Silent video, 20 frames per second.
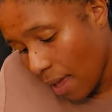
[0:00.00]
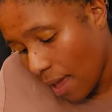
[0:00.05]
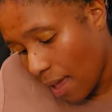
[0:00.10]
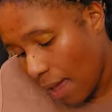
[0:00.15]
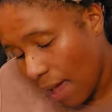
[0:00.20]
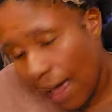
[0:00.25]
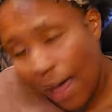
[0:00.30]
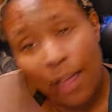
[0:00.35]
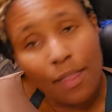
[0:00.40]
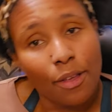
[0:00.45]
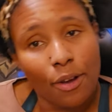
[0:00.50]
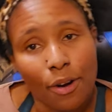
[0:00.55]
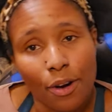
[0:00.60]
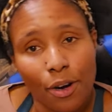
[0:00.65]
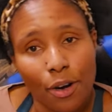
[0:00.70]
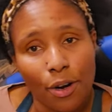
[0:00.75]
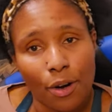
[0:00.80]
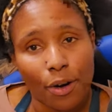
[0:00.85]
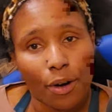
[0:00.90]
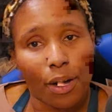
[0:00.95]

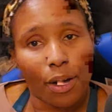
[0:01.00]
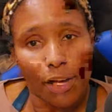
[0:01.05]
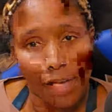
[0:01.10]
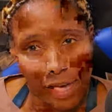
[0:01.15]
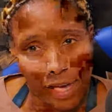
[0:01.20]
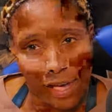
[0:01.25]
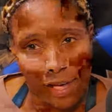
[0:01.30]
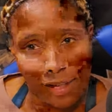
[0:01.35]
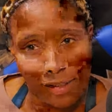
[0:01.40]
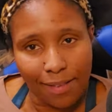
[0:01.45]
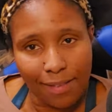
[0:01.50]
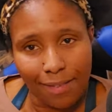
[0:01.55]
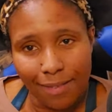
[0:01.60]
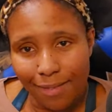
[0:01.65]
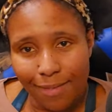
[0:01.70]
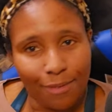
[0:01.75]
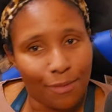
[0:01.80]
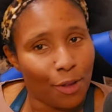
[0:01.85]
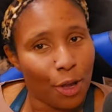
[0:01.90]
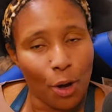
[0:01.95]
Heather, again,
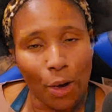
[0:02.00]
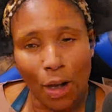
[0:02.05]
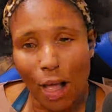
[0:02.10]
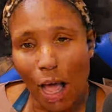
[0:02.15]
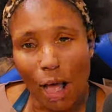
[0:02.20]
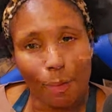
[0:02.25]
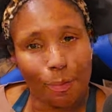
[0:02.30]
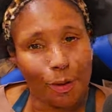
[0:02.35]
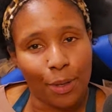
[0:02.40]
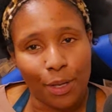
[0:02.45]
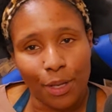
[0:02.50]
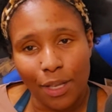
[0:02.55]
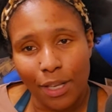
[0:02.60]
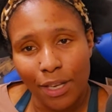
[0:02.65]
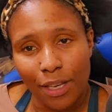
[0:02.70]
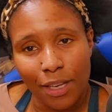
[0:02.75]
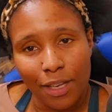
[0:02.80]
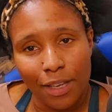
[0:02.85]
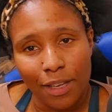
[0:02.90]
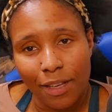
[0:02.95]
no
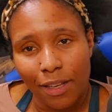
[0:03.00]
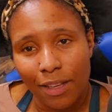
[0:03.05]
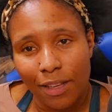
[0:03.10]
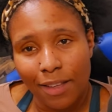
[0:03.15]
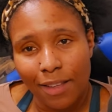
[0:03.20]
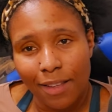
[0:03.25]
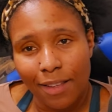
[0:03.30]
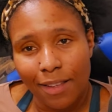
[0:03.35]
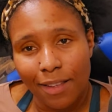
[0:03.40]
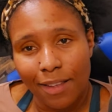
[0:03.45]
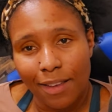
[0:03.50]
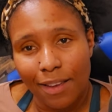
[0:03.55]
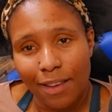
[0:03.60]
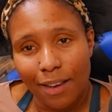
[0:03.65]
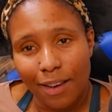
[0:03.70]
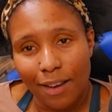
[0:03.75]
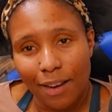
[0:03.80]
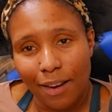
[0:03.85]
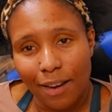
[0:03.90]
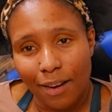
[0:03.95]
accountability,
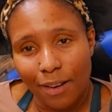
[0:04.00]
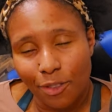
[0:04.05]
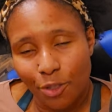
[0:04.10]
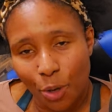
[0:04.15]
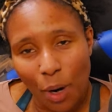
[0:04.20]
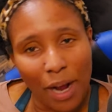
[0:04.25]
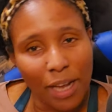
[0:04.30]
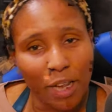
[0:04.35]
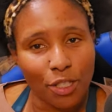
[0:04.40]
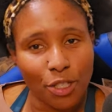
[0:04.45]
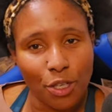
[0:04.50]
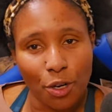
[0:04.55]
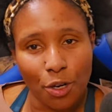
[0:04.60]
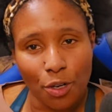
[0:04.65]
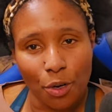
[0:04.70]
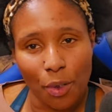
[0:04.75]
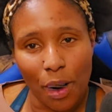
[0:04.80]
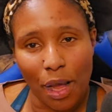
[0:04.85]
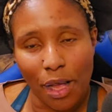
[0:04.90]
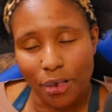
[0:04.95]
trying to turn
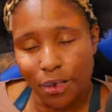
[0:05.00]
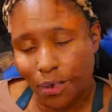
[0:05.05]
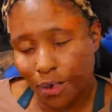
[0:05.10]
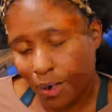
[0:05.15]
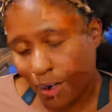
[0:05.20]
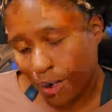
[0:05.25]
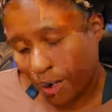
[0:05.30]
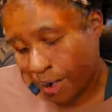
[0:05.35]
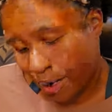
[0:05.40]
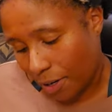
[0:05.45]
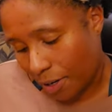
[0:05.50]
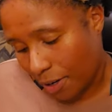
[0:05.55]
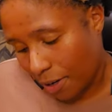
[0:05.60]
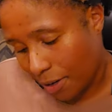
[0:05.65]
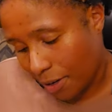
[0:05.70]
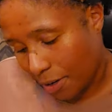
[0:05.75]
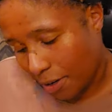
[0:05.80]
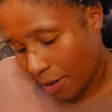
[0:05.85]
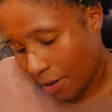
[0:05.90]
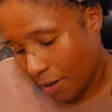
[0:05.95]
around on
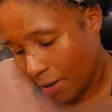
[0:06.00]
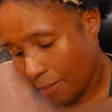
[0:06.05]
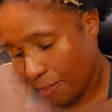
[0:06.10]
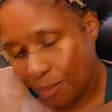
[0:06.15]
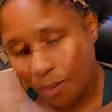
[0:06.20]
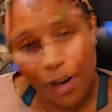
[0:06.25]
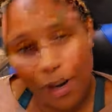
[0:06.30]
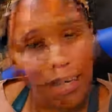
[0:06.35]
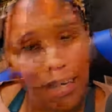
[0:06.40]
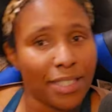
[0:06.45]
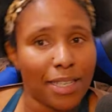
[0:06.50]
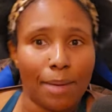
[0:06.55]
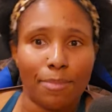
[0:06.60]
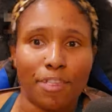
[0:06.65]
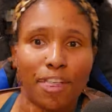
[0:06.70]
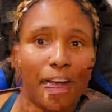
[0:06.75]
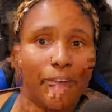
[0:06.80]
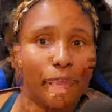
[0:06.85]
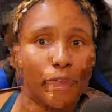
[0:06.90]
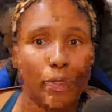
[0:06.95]
her, brings up
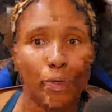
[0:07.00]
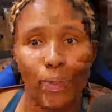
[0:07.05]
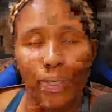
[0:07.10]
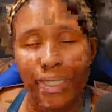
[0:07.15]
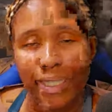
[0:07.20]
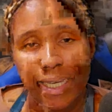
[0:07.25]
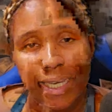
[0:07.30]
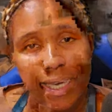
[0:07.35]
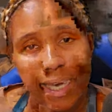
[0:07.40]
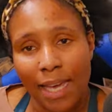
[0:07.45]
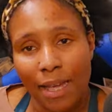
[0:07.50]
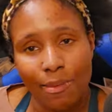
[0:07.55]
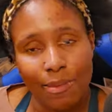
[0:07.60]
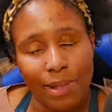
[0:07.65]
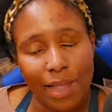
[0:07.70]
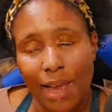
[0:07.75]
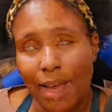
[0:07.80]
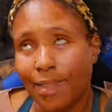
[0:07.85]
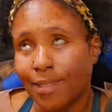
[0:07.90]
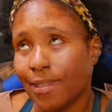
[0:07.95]
Jeff Lewis again when
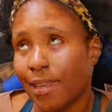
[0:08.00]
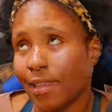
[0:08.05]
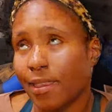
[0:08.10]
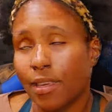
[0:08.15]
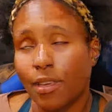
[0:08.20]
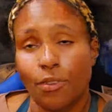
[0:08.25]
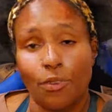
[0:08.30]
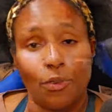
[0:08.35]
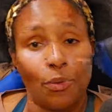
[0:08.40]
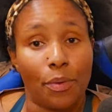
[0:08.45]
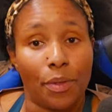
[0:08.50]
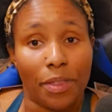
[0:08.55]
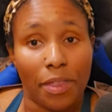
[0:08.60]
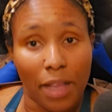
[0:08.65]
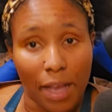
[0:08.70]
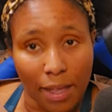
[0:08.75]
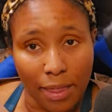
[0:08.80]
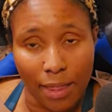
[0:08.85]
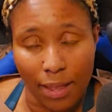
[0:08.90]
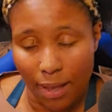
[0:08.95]
that has nothing to do with
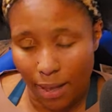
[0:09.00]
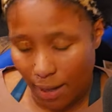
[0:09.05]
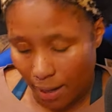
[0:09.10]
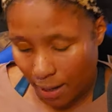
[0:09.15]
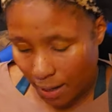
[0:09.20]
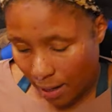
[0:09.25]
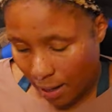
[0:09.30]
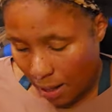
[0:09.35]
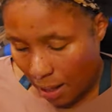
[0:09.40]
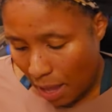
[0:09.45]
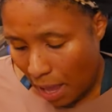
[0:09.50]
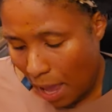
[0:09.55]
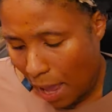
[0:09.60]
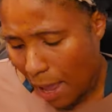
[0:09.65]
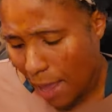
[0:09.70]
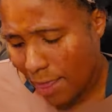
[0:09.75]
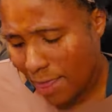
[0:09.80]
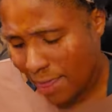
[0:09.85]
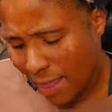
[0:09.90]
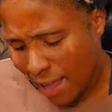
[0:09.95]
nothing.
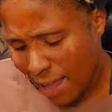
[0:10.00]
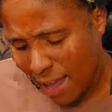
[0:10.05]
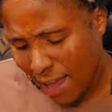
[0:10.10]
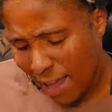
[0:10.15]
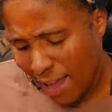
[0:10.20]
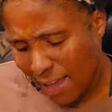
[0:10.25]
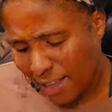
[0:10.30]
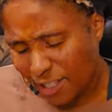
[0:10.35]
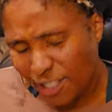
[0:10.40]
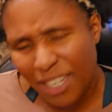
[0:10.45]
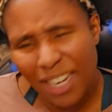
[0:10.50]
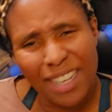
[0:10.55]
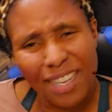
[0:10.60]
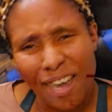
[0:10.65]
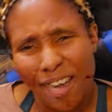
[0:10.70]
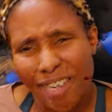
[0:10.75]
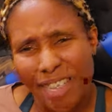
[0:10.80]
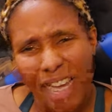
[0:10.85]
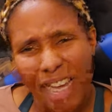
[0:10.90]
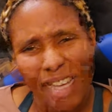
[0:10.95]
And then she has
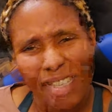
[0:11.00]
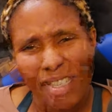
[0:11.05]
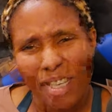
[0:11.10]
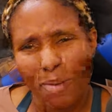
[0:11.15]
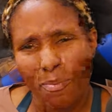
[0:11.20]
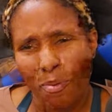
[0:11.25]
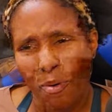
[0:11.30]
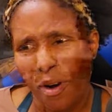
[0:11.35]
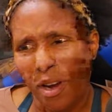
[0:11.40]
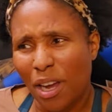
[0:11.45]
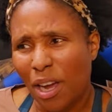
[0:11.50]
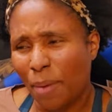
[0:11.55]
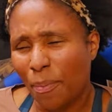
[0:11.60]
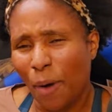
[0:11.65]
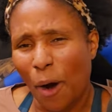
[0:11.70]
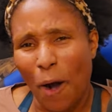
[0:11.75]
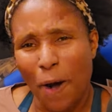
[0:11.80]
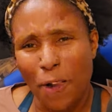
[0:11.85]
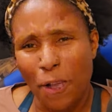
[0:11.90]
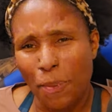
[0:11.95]
audacity bring up the
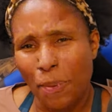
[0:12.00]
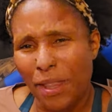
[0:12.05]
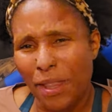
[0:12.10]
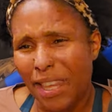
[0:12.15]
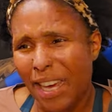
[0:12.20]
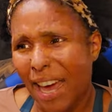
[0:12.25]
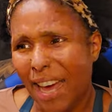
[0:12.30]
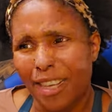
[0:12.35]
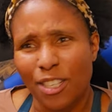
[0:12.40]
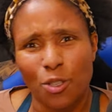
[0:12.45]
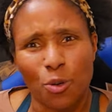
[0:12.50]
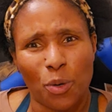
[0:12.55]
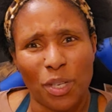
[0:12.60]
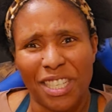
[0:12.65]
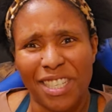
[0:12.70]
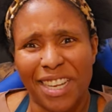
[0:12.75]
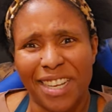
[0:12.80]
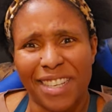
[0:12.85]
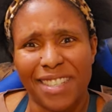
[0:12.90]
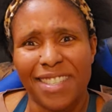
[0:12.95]
argument they had in
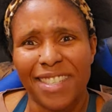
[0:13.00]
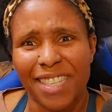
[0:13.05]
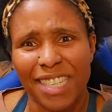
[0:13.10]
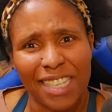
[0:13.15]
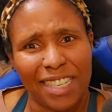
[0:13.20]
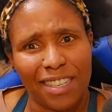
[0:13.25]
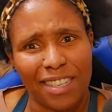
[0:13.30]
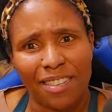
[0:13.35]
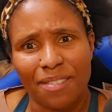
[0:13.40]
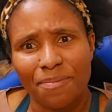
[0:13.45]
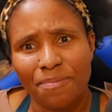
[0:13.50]
2019.